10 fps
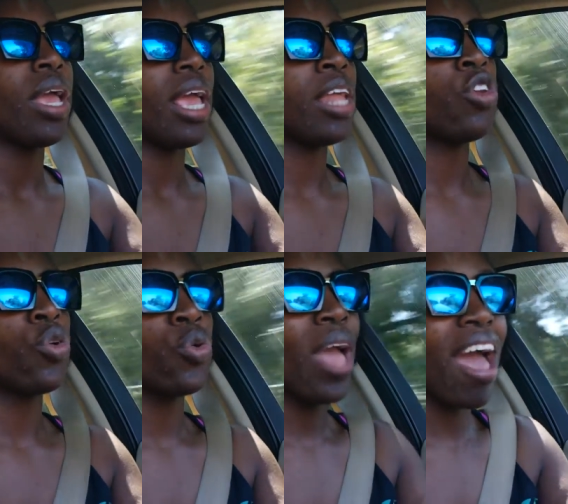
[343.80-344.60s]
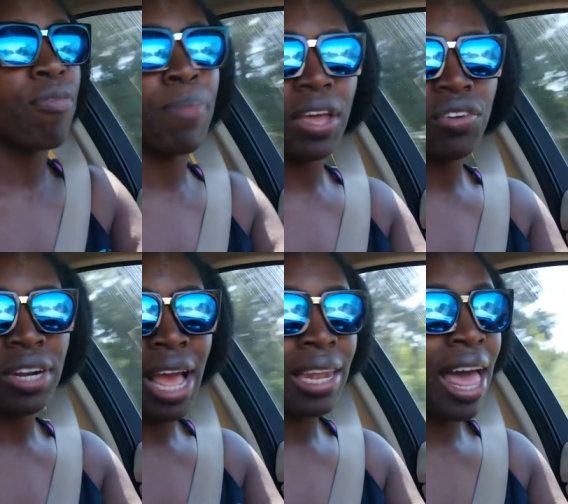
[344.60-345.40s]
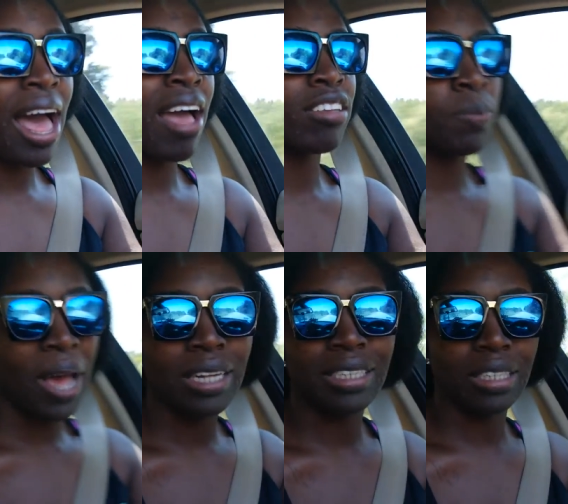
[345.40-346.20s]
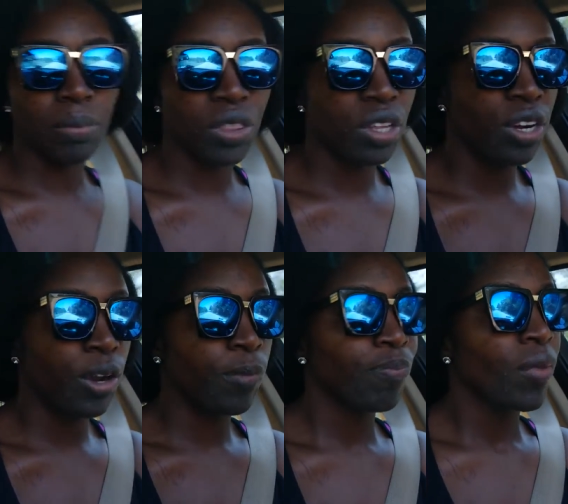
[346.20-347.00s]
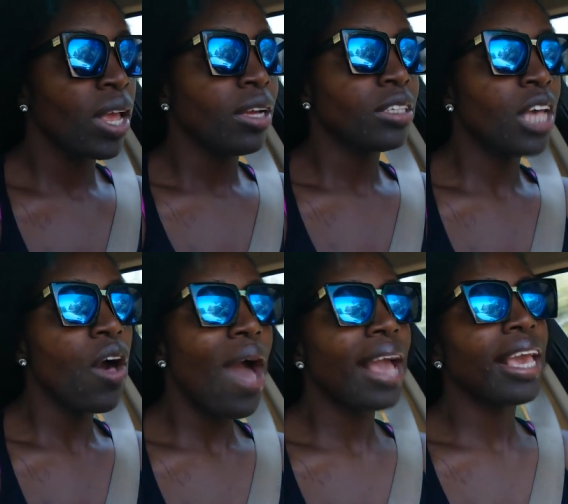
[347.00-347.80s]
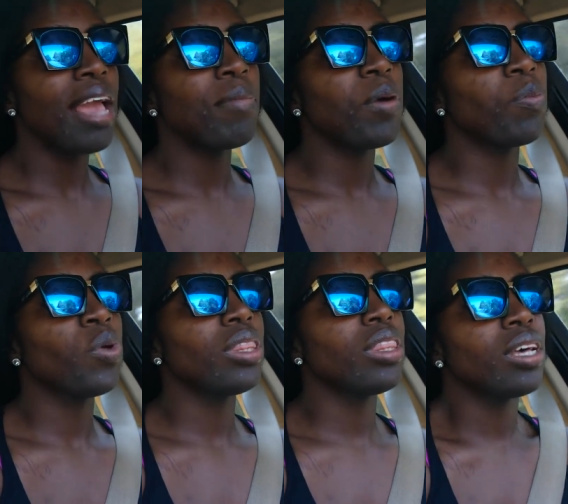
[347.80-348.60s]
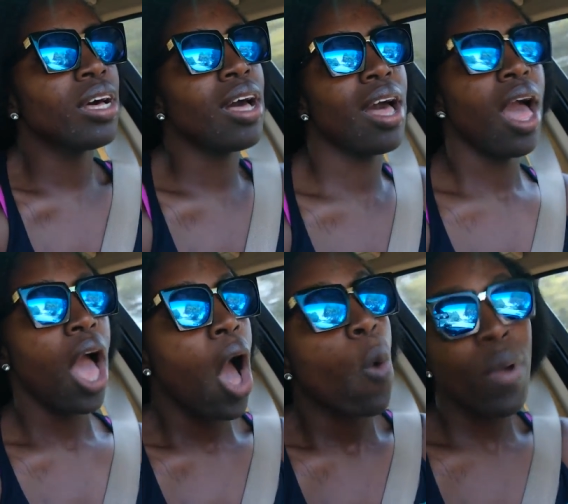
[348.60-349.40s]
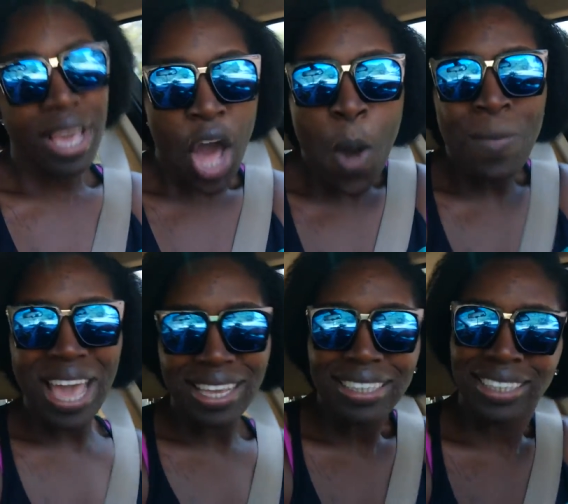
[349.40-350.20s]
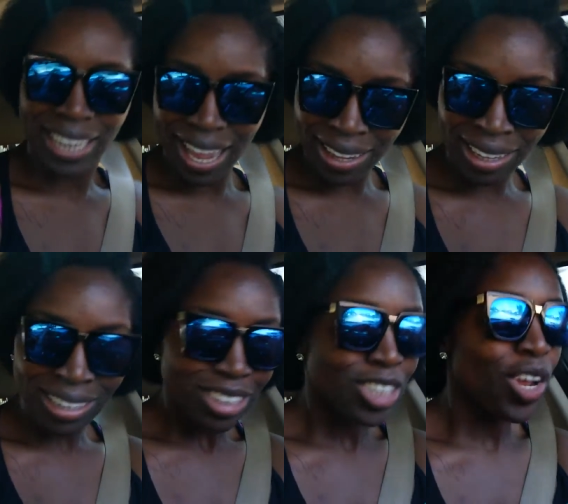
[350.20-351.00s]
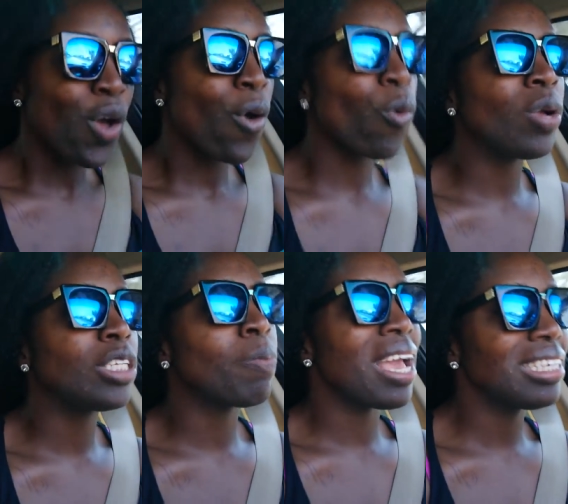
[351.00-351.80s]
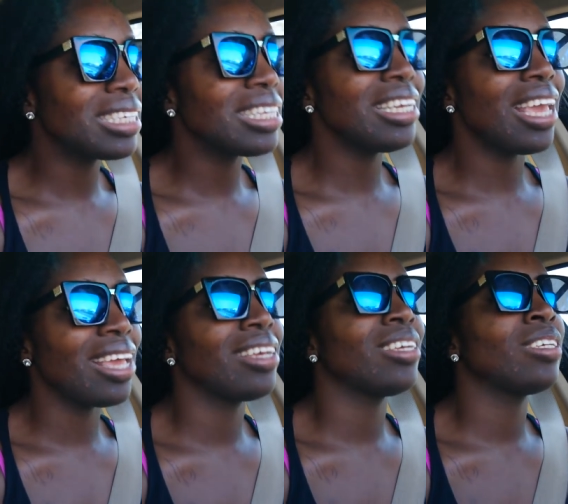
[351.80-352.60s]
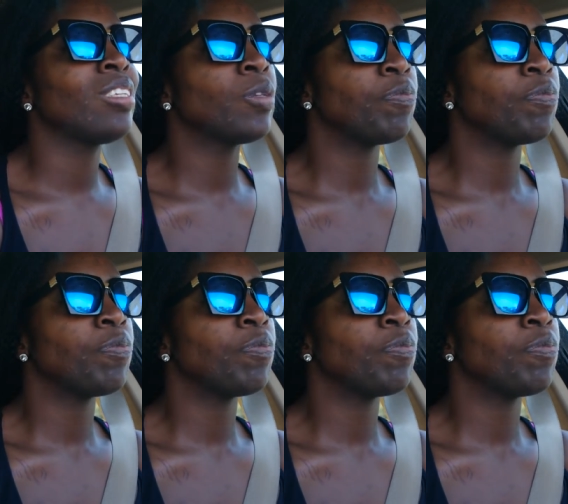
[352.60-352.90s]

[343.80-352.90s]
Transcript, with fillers: and do have better in our lives by December 3rd. So I came up with the We Go Make It challenge, which basically is